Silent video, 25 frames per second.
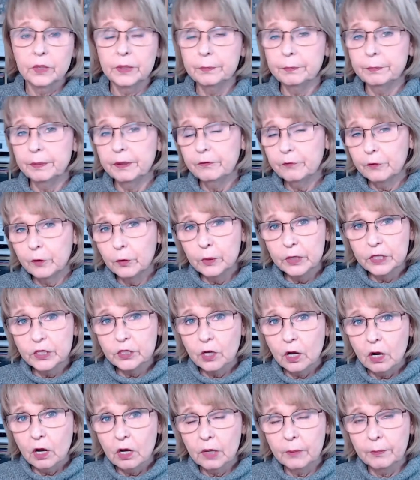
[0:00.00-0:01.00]
before we
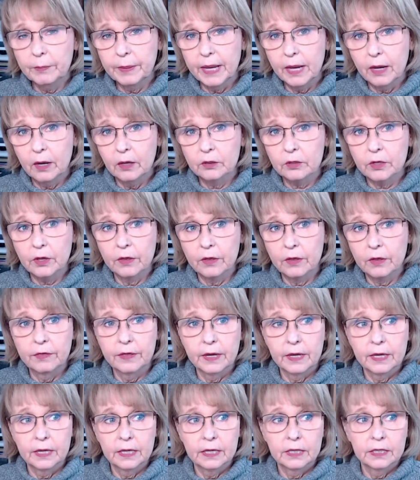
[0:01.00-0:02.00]
talk about
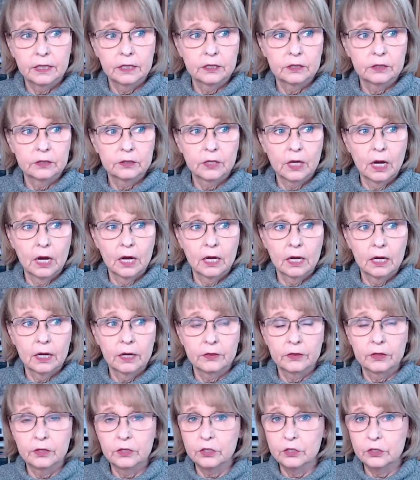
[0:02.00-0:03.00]

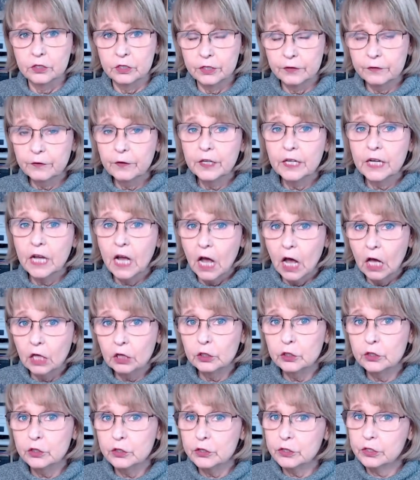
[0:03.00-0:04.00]
the different
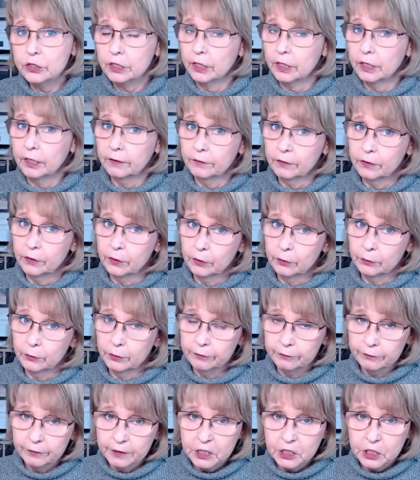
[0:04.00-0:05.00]
colors of the
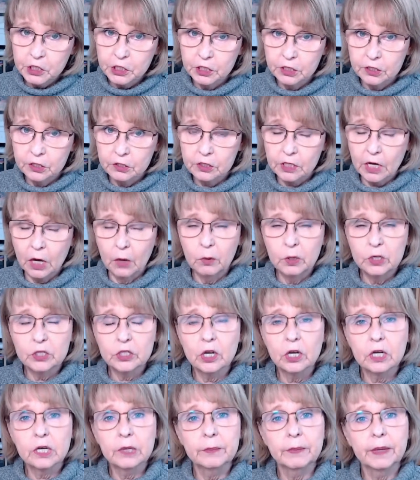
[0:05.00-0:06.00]
revisions, I want to
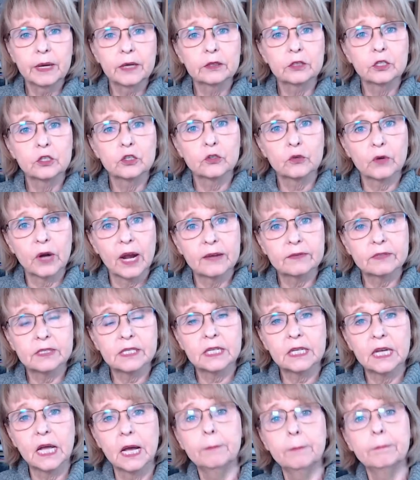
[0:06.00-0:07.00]
talk about the drafts
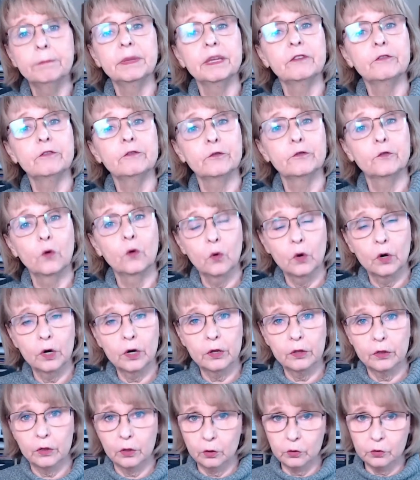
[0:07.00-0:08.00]
that come
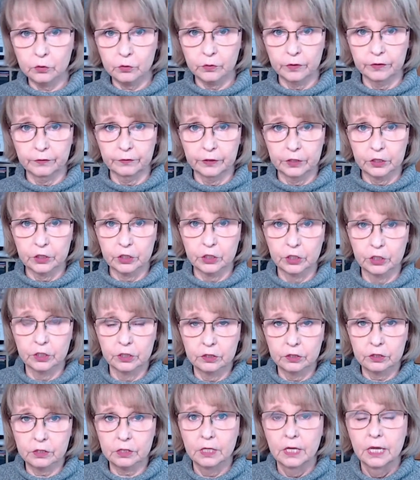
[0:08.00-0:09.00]
before those
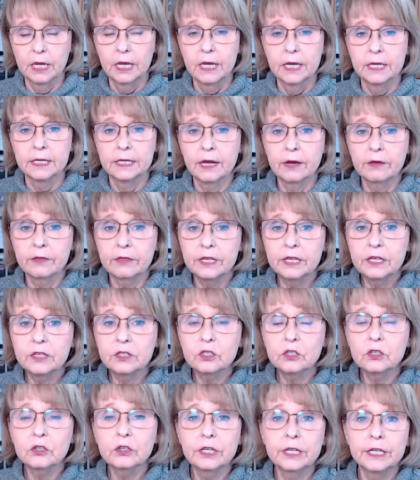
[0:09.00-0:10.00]
revisions. Now, these
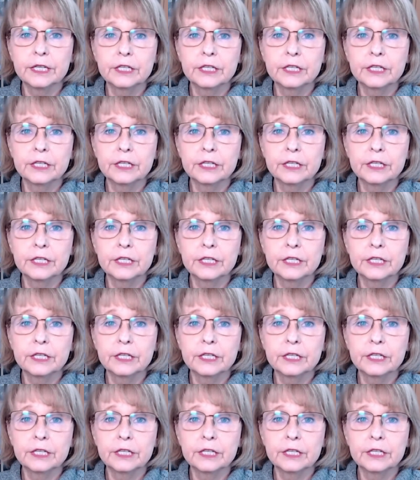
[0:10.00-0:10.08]
are